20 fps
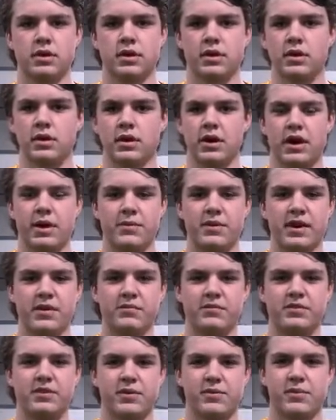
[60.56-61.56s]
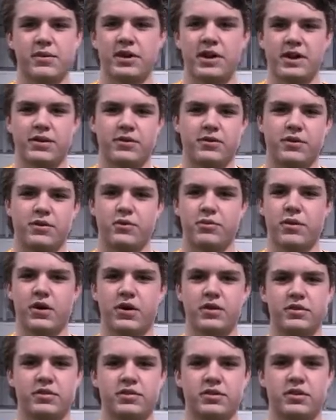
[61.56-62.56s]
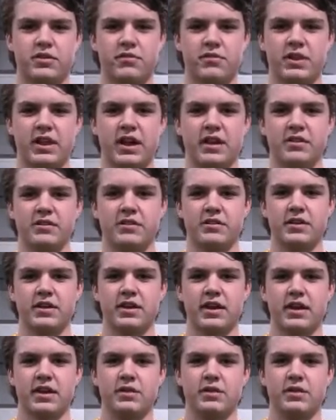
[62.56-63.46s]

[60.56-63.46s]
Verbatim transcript: I mean, I'm similar. I throw the ball with good velocity.